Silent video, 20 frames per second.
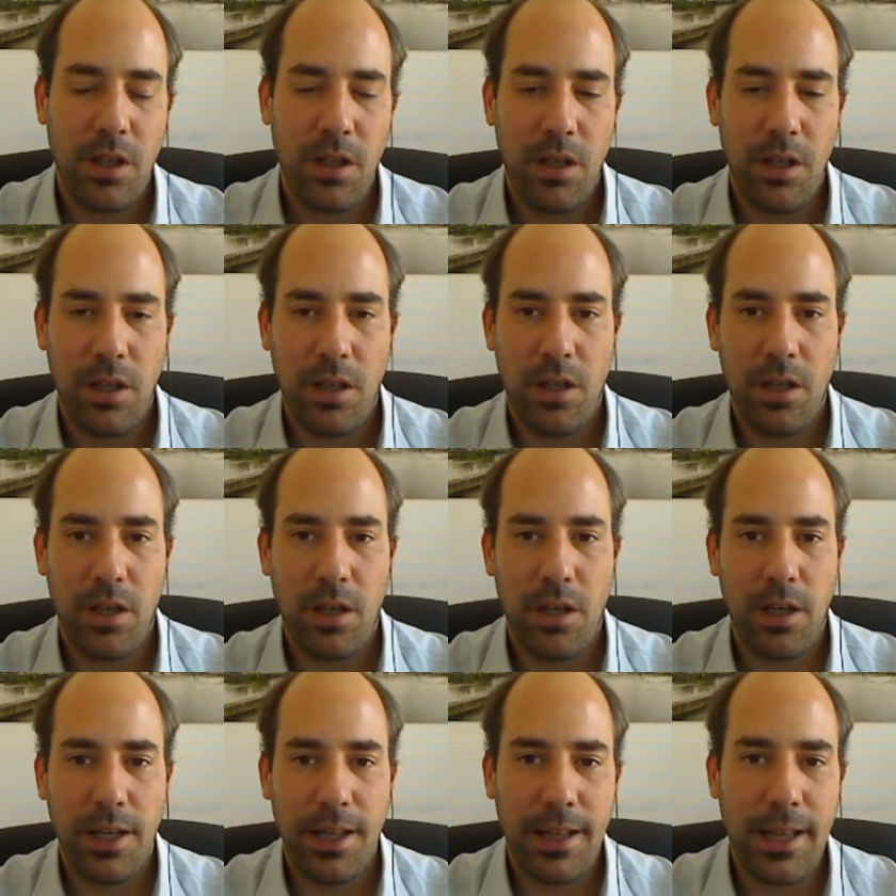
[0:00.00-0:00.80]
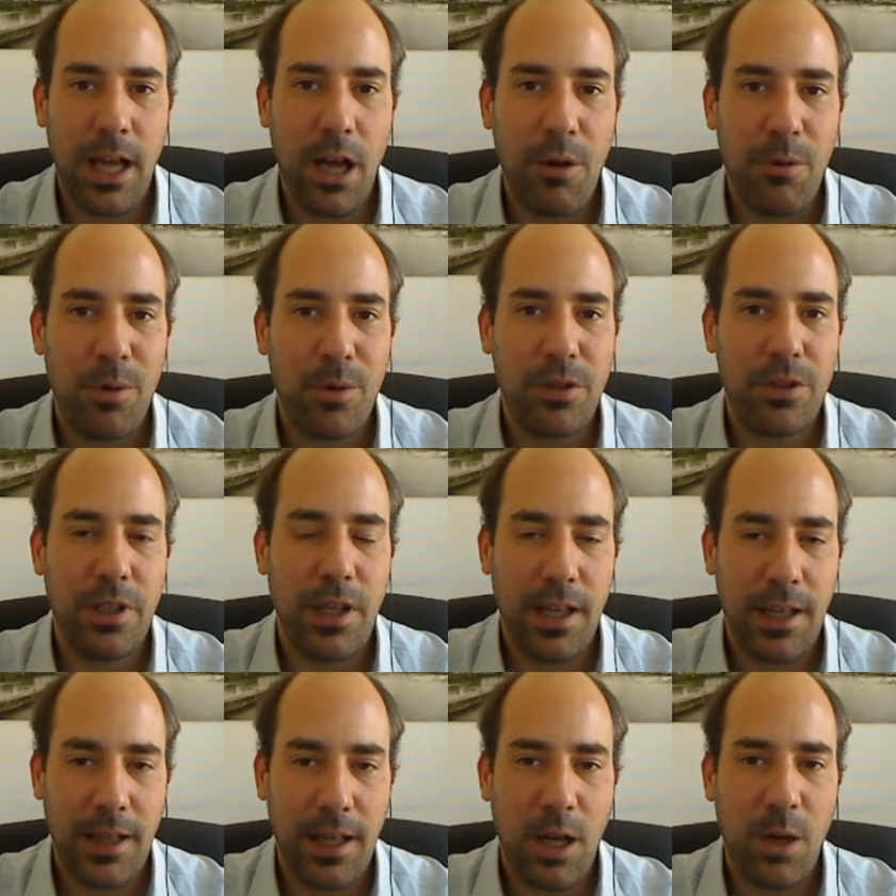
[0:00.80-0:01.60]

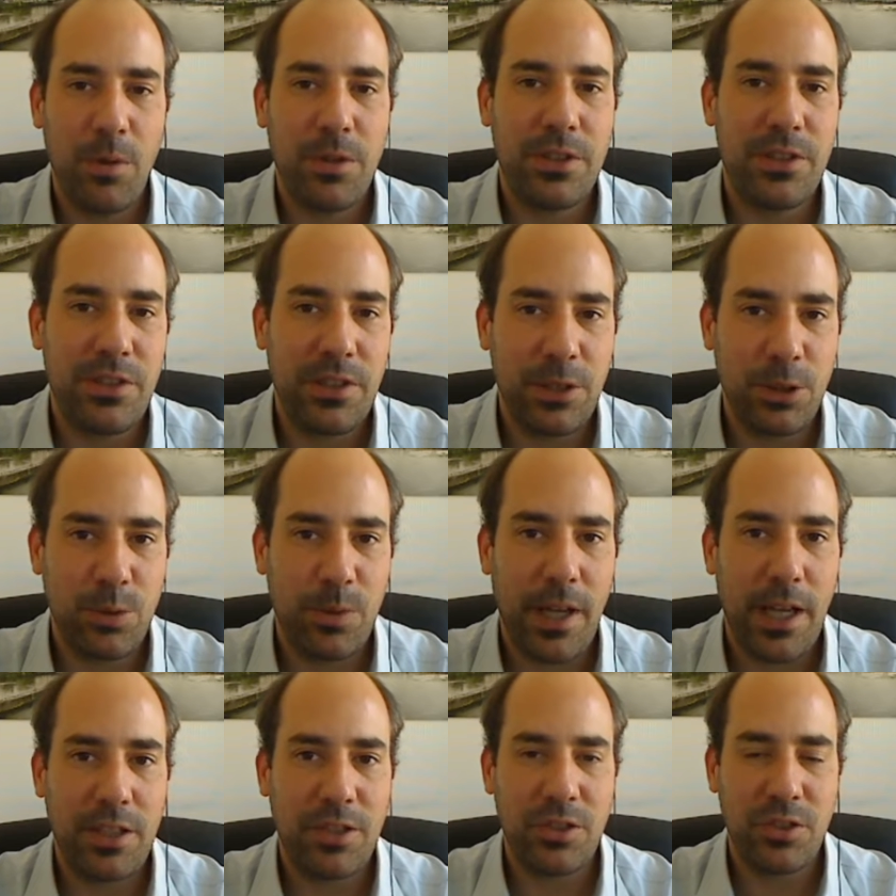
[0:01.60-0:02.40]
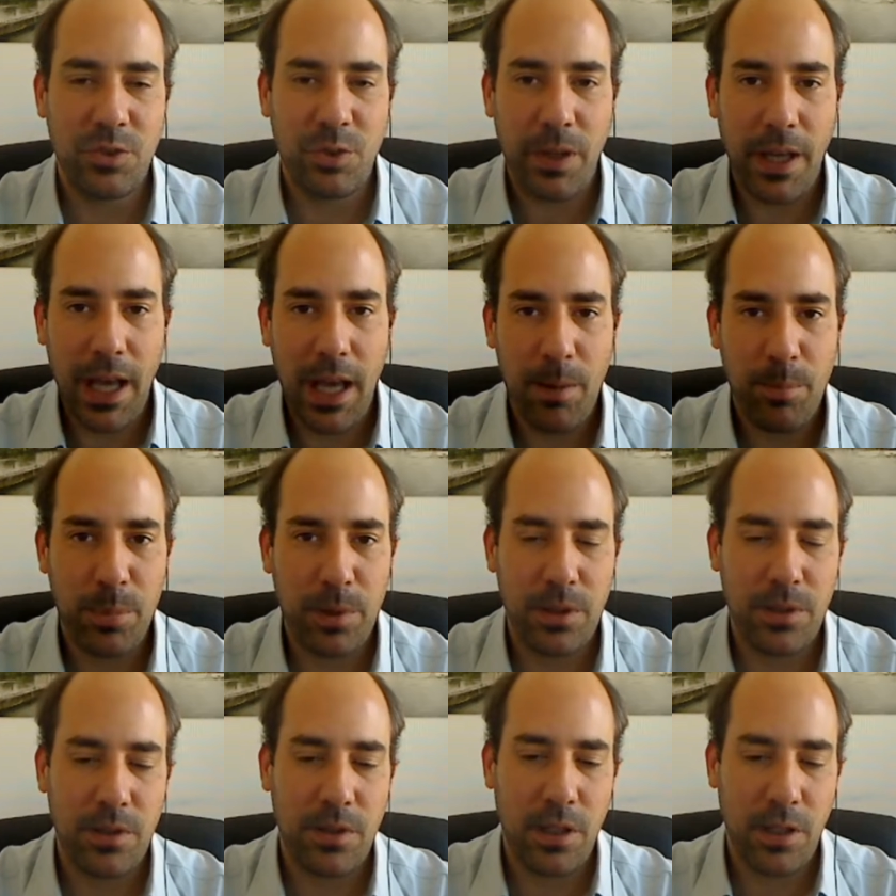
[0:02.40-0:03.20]
allowing these interactions to
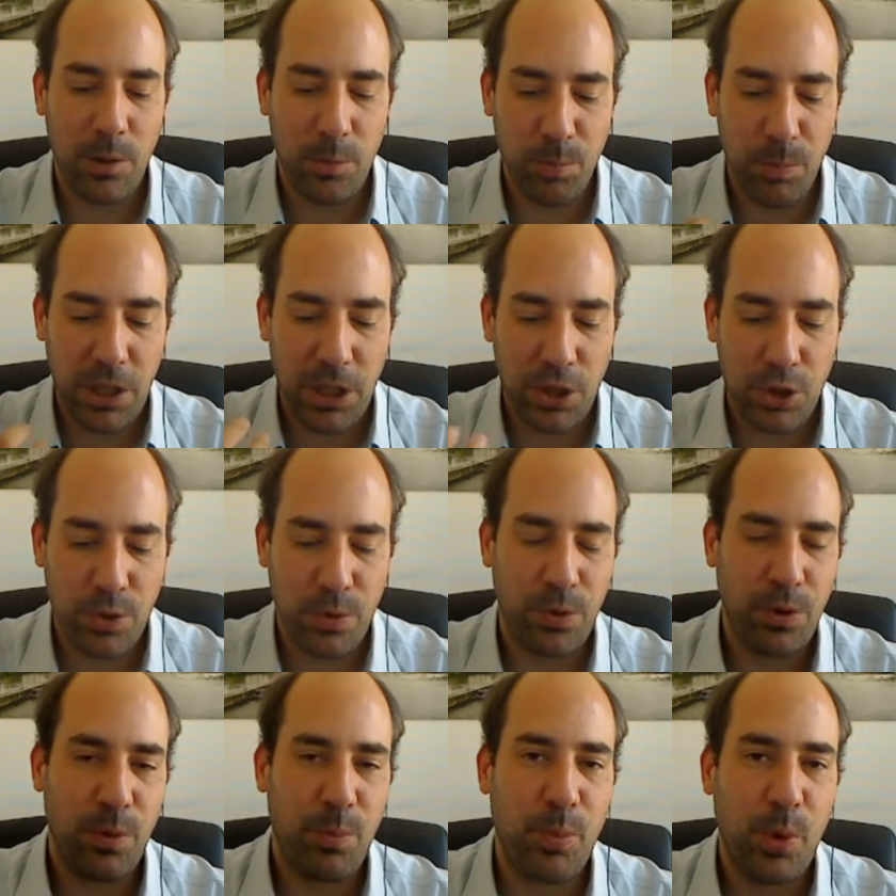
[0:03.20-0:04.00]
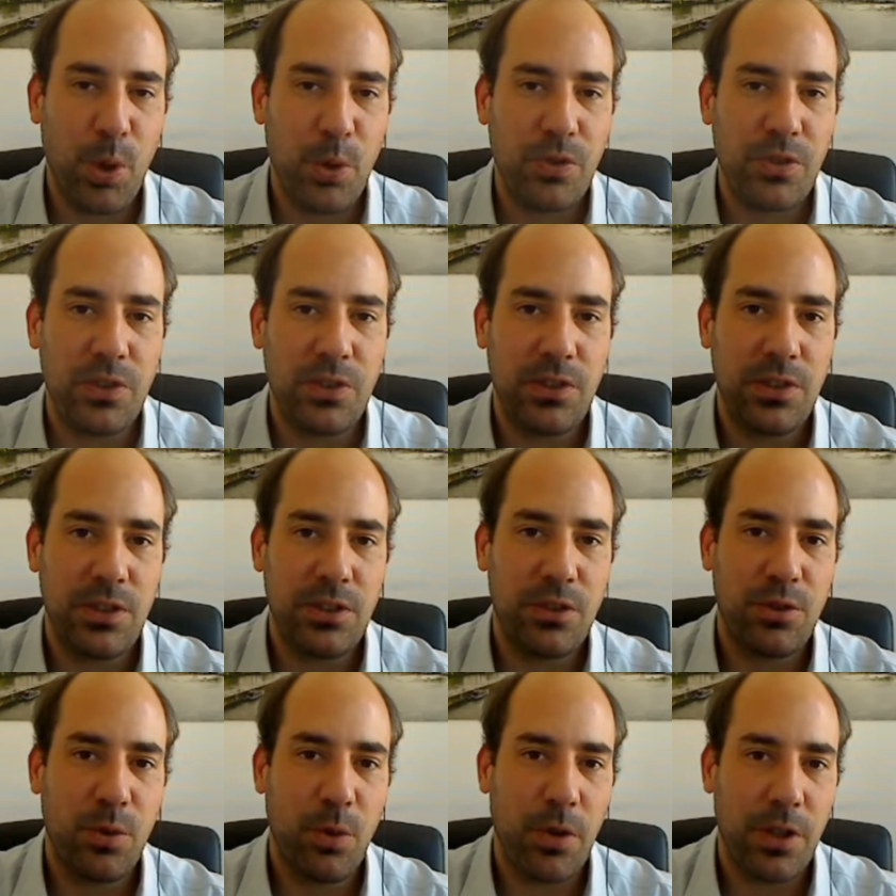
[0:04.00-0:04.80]
happen, making sure your
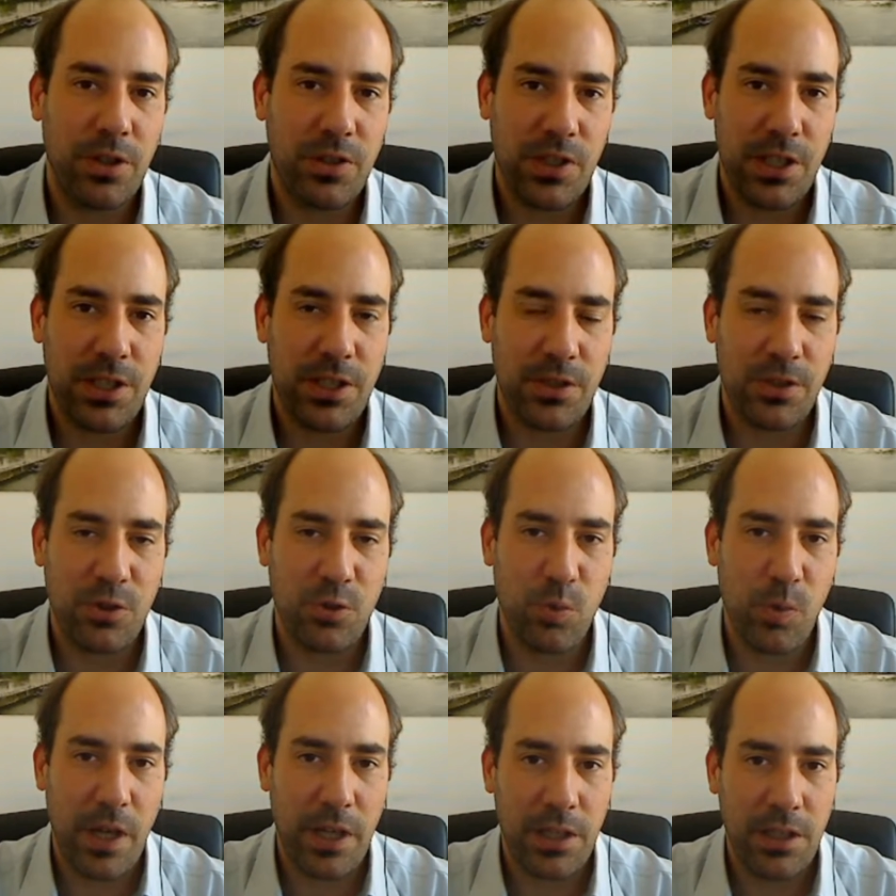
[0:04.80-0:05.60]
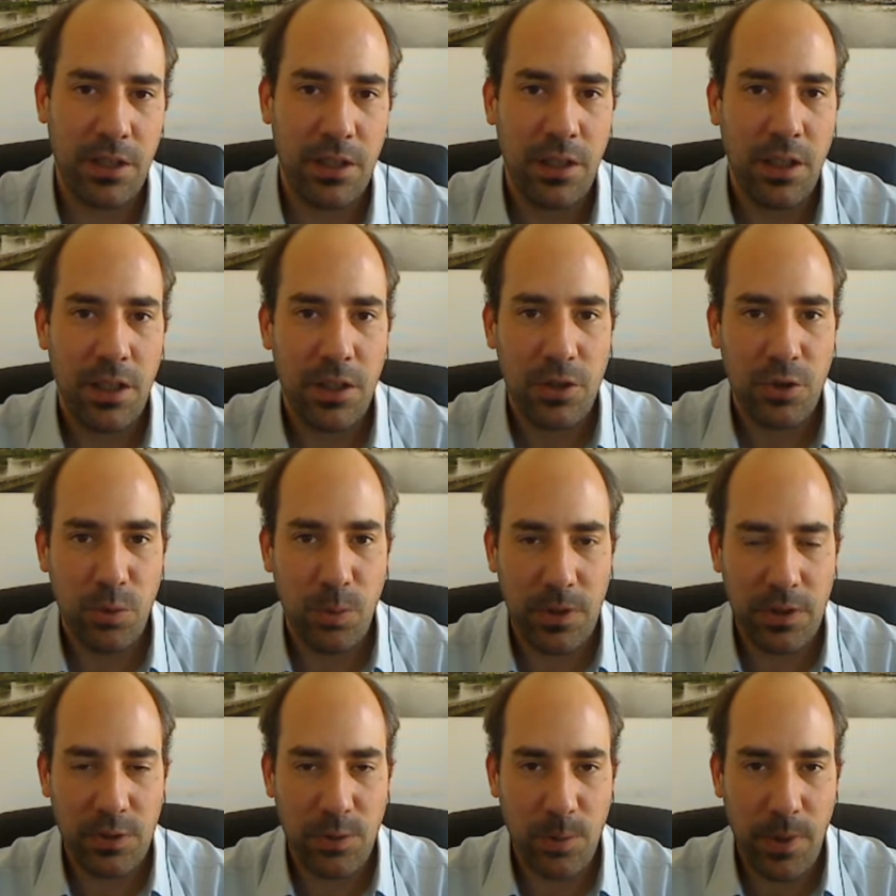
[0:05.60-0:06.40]
processes, your organization is ready to
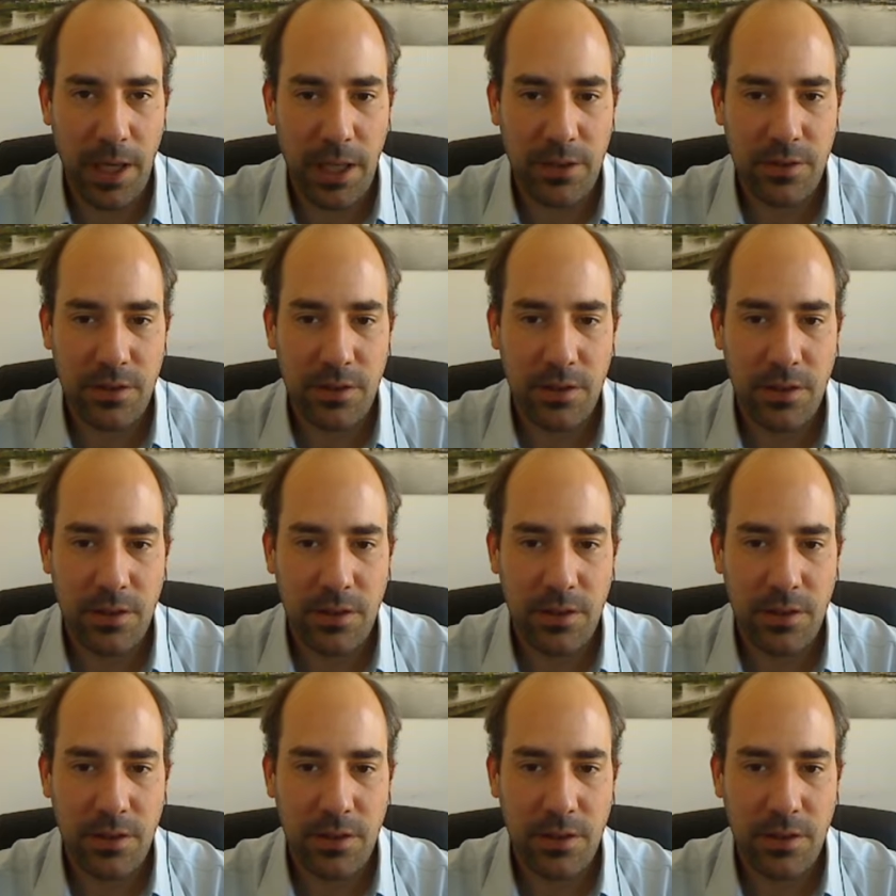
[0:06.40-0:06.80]
interact.